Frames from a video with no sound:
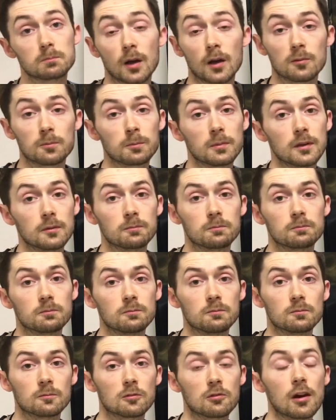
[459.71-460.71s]
I'd be
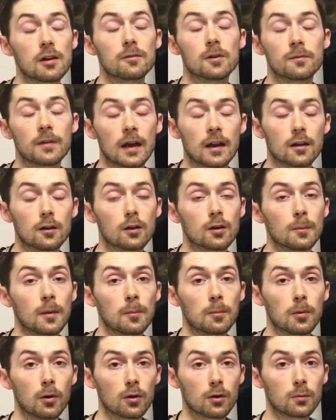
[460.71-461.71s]
grateful if you had a look at my
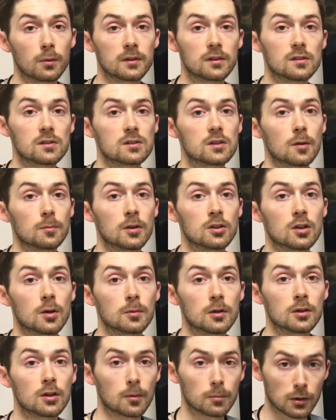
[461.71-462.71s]
blog, which is
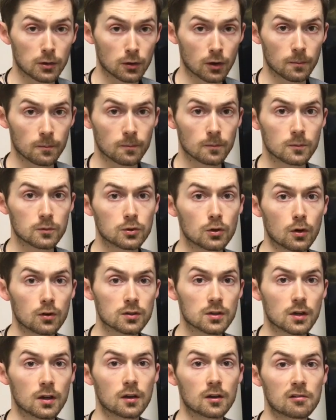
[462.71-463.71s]

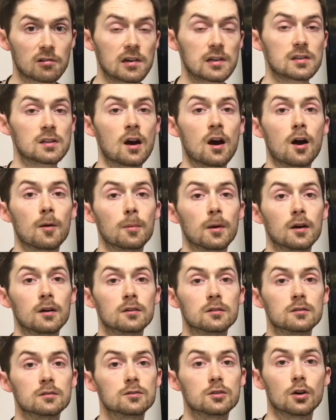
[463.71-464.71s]

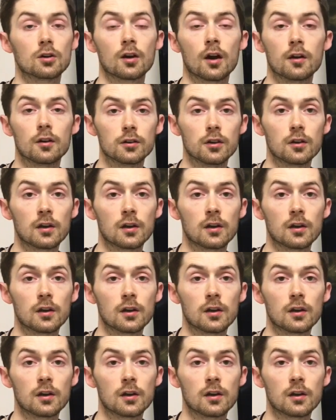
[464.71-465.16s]
www.drchrisharper.co.uk.